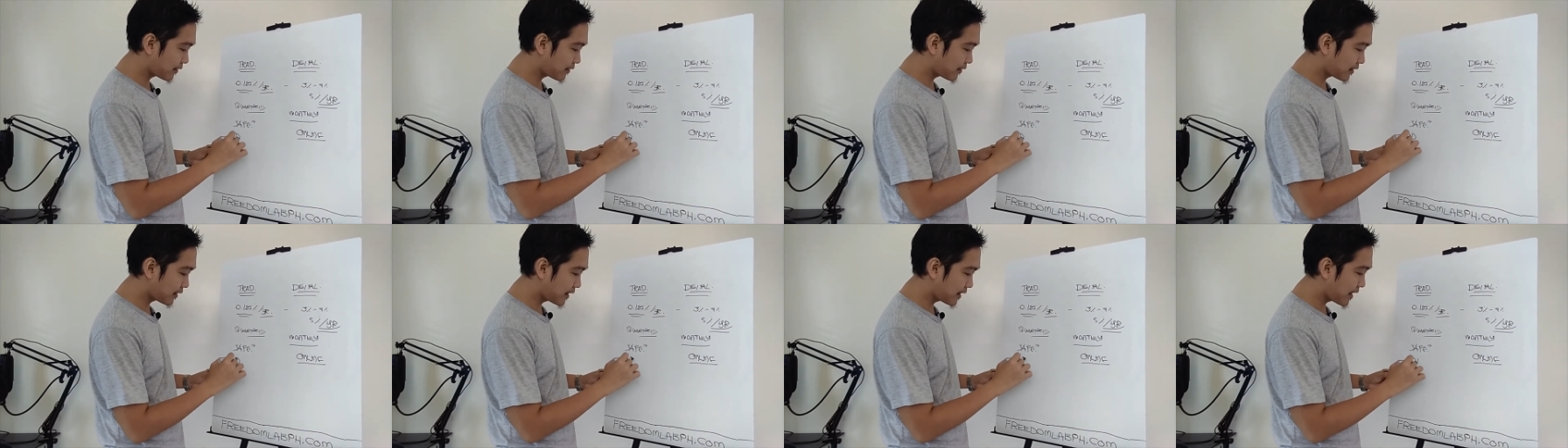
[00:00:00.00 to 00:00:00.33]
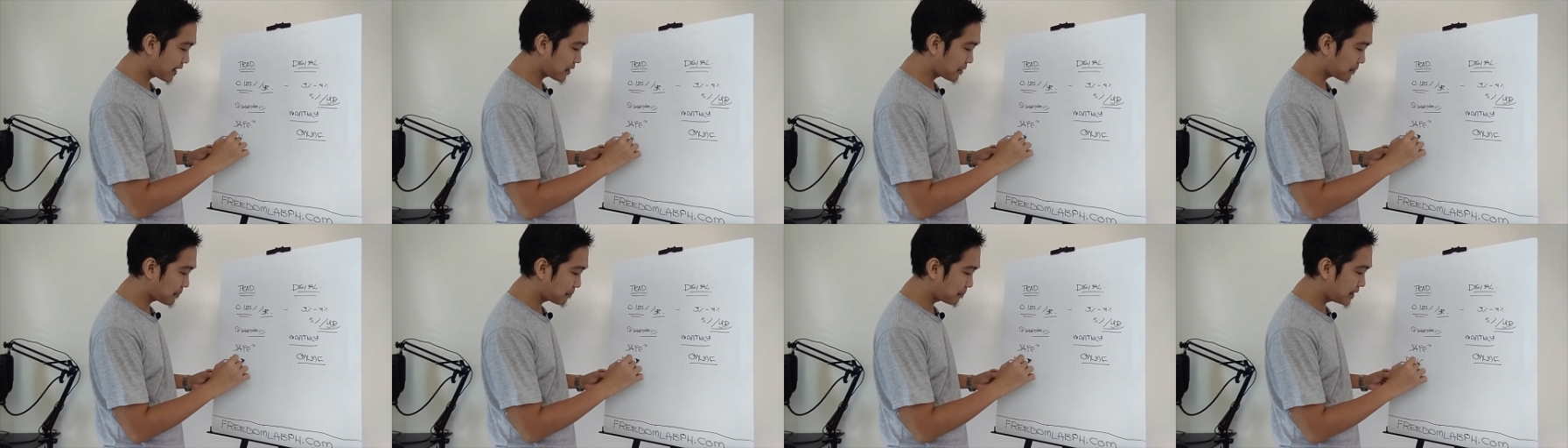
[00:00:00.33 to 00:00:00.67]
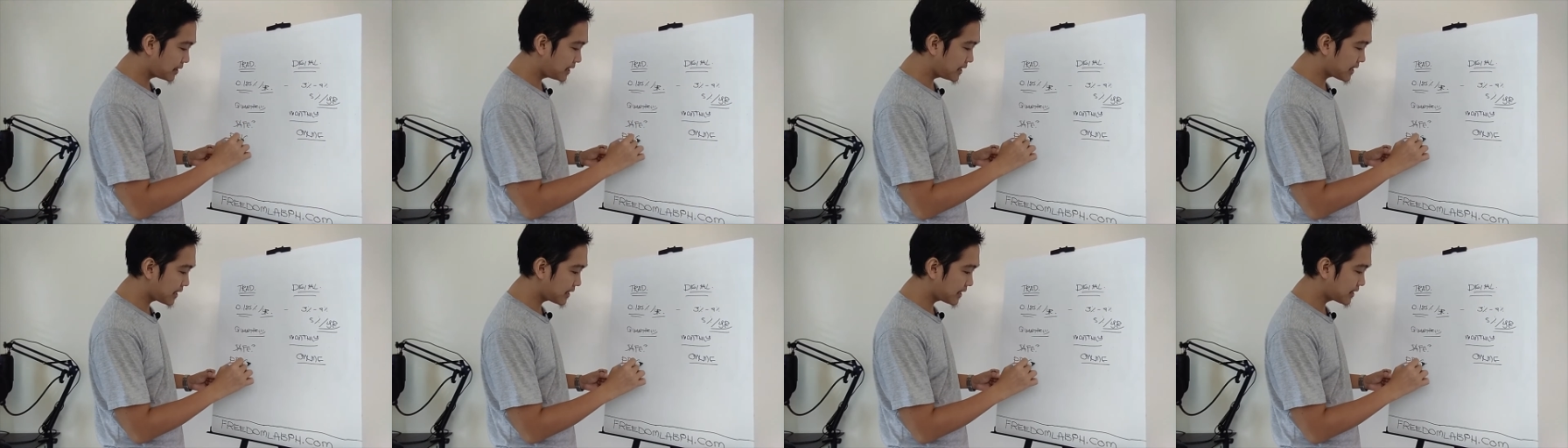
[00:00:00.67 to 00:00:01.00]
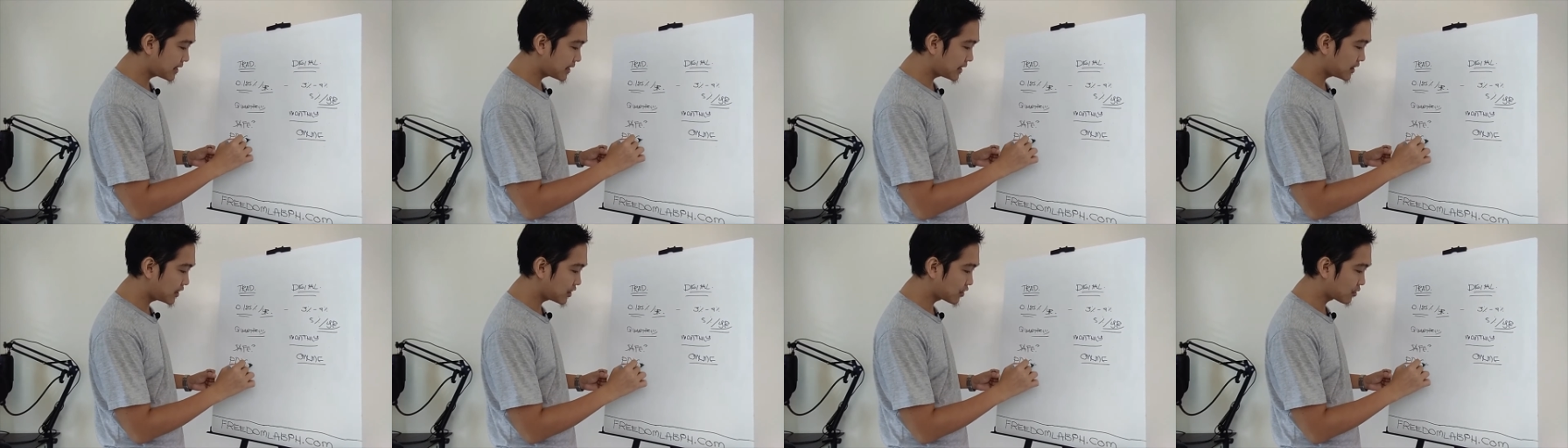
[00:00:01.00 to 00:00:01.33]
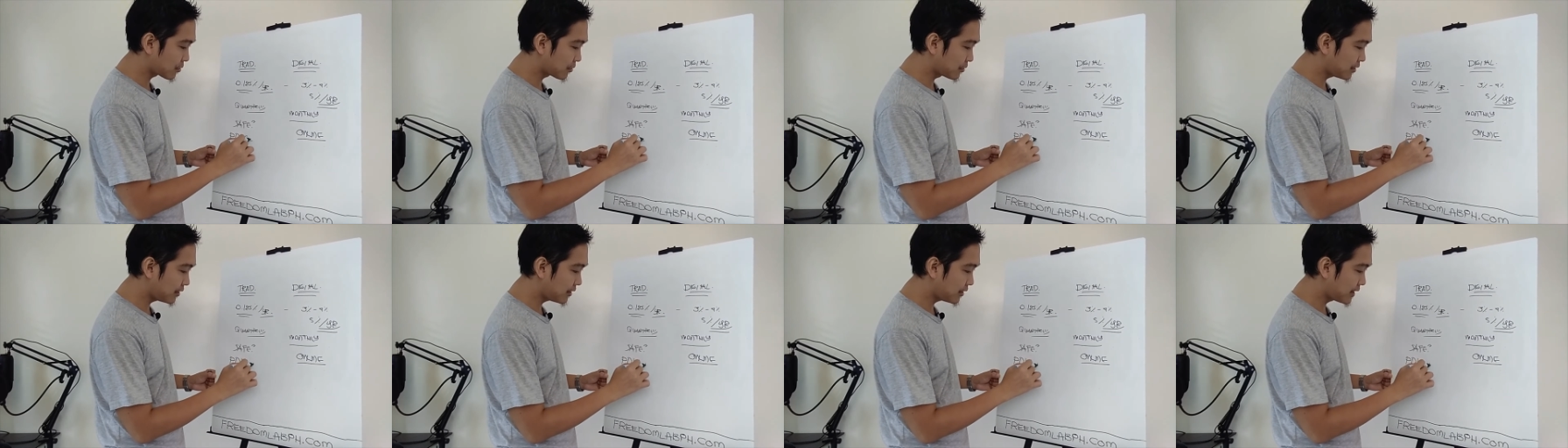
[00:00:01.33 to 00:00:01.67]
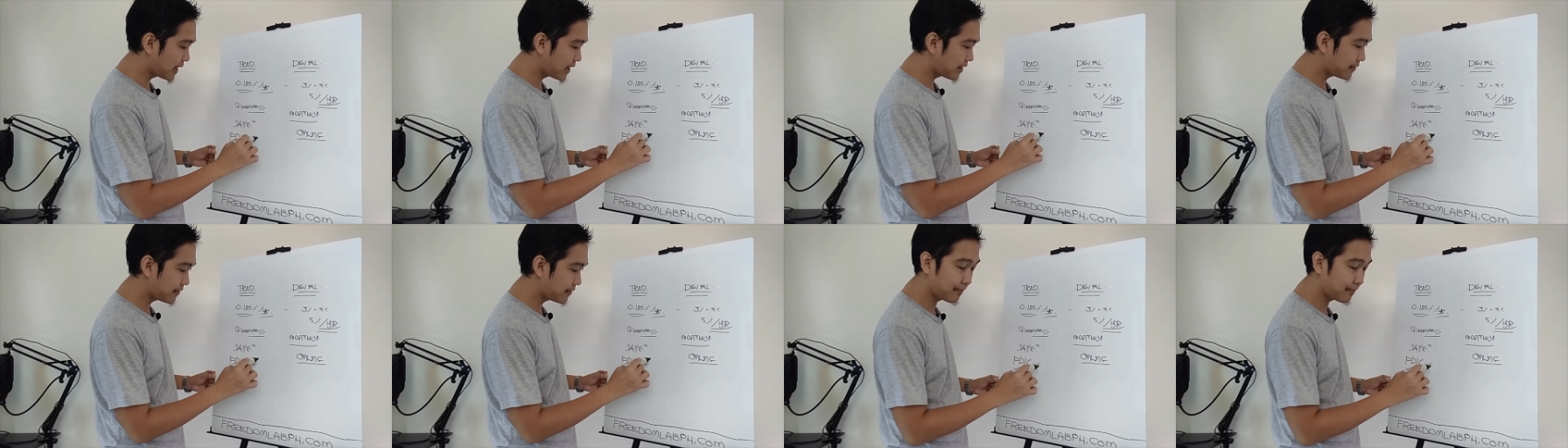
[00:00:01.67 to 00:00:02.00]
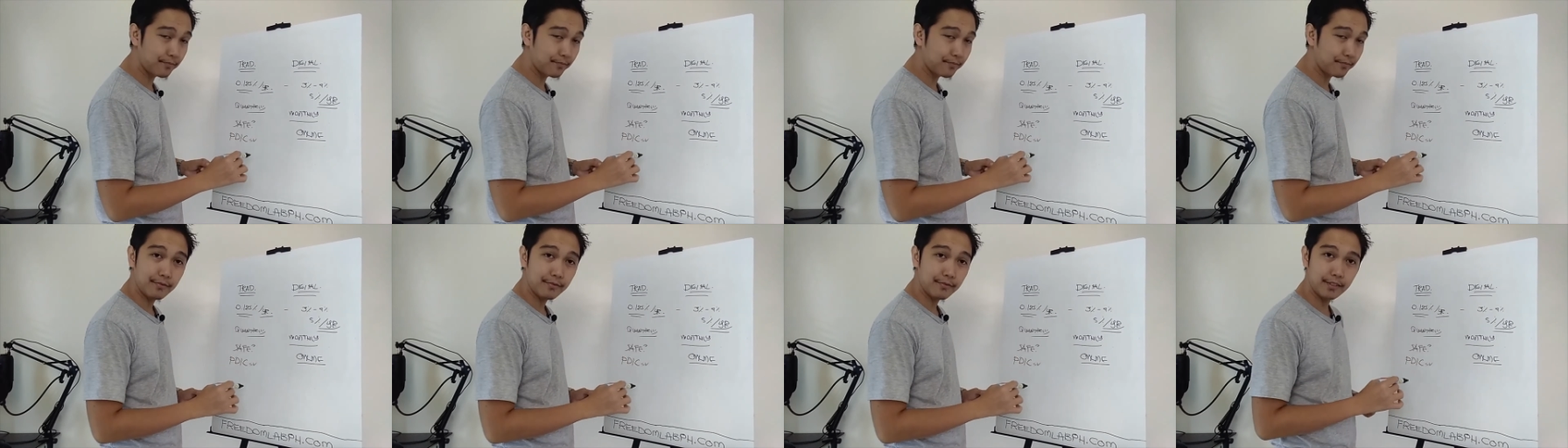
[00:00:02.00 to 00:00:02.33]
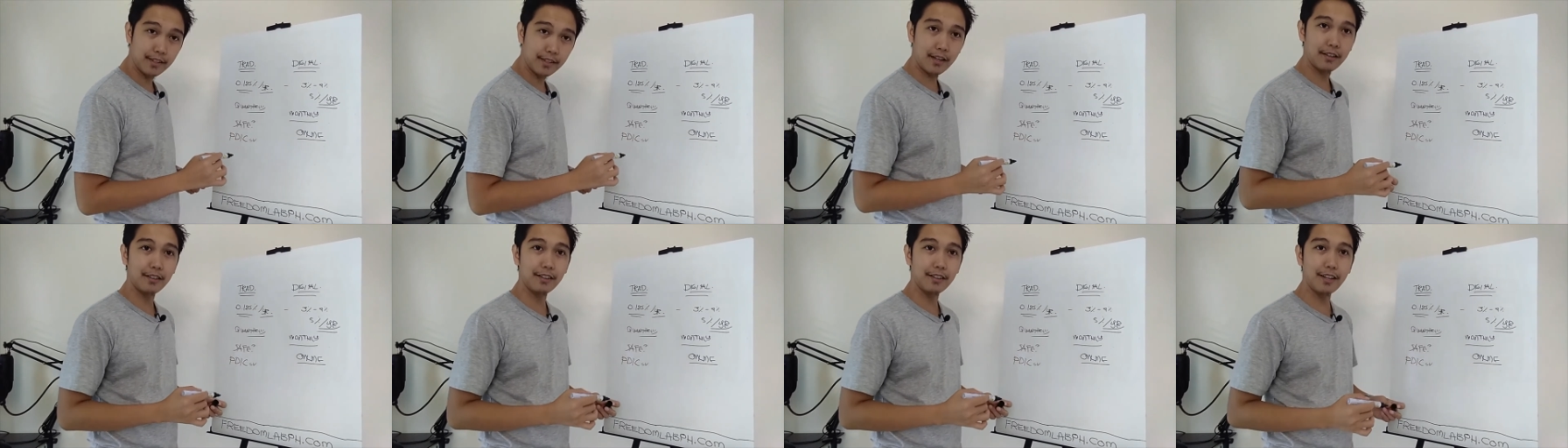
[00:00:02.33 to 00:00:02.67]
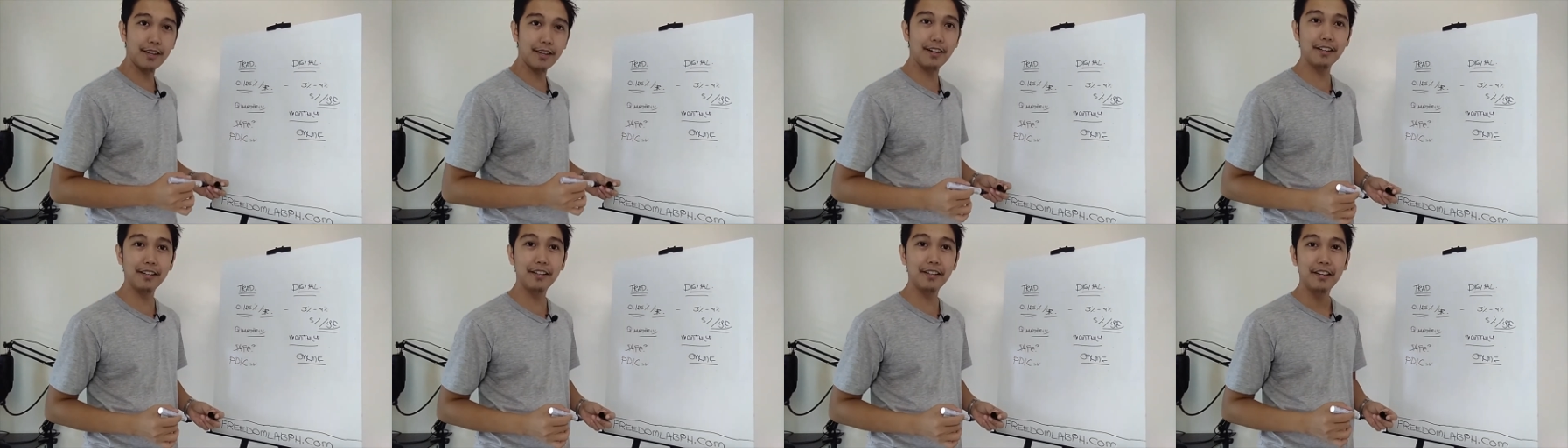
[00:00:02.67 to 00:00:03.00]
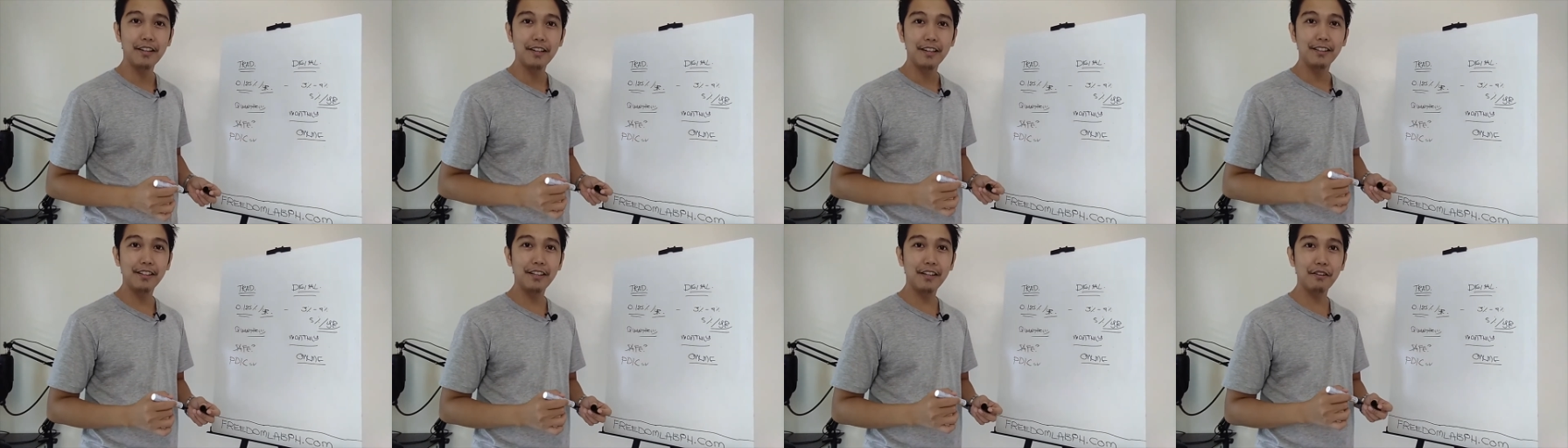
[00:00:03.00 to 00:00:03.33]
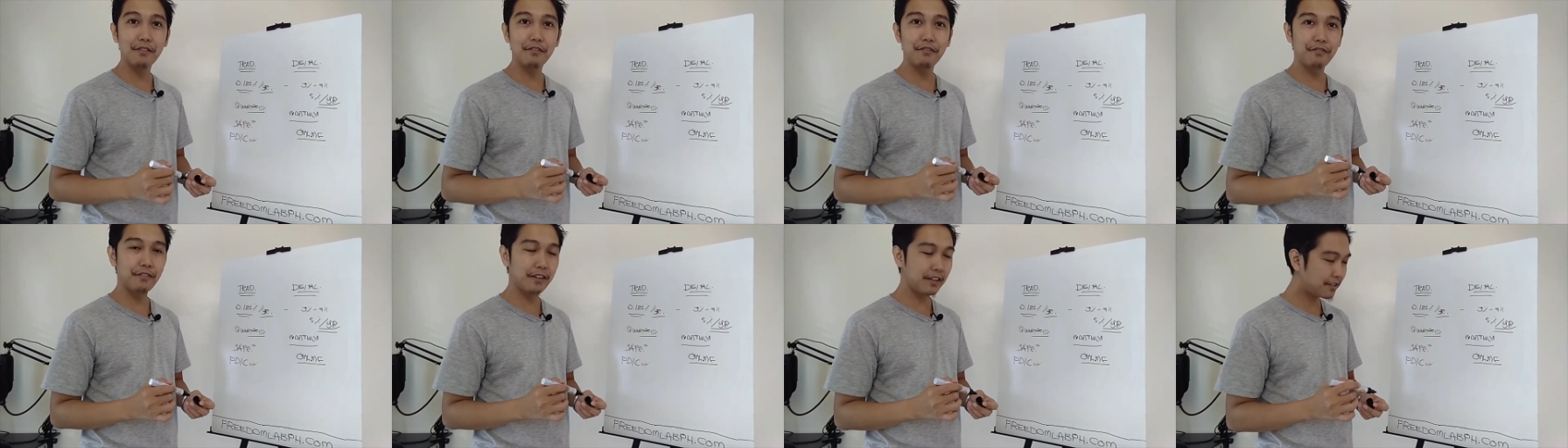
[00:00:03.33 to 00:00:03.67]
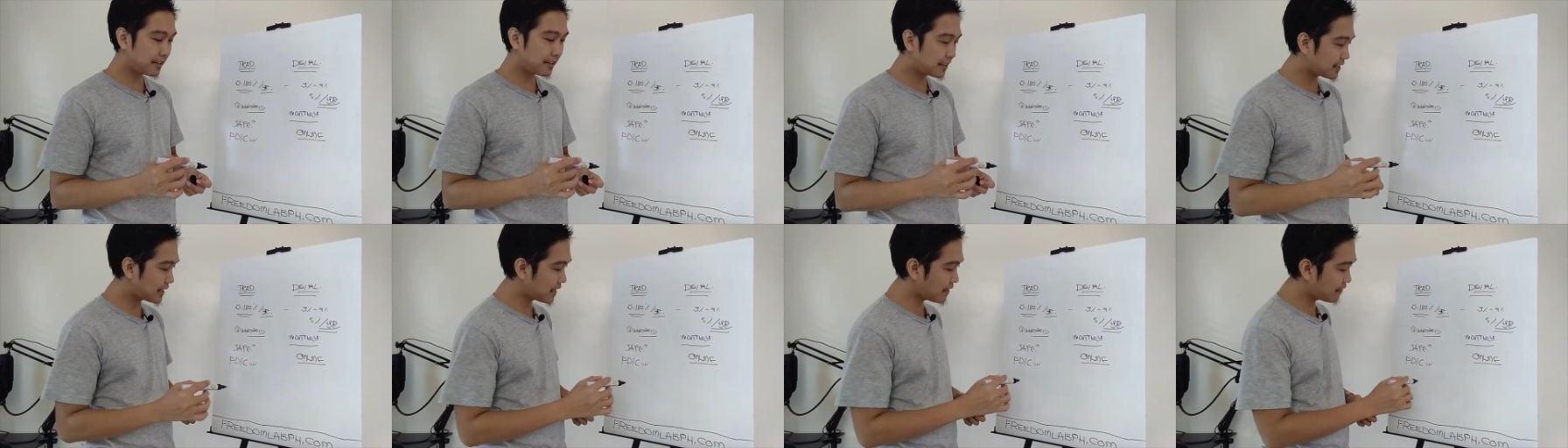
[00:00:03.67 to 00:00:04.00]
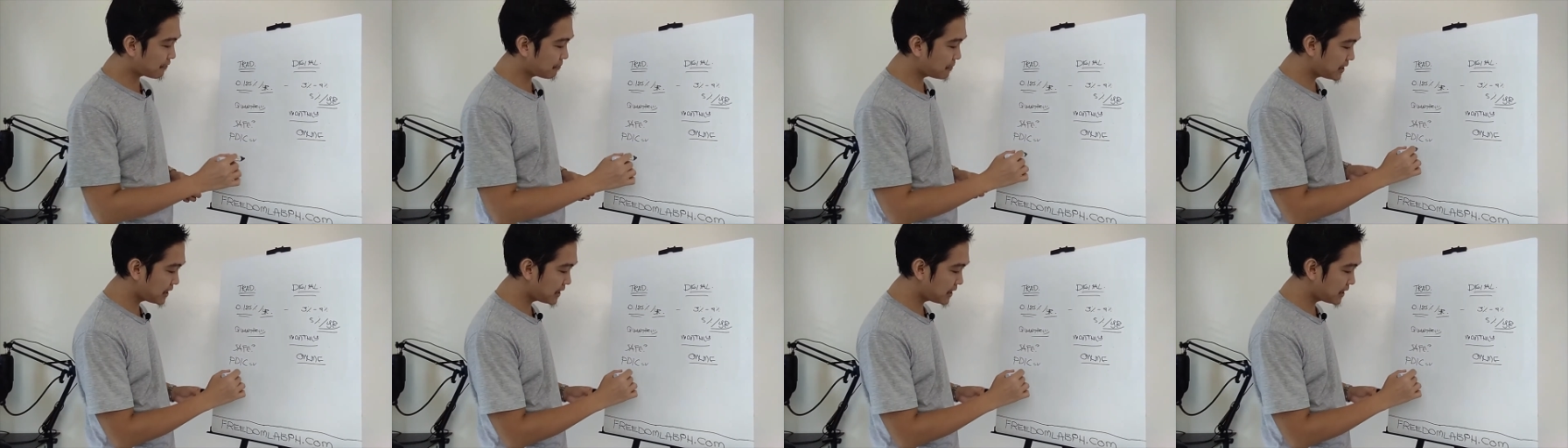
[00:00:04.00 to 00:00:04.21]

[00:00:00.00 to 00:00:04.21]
they are P D I C insured, then yeah, they are, they are very safe.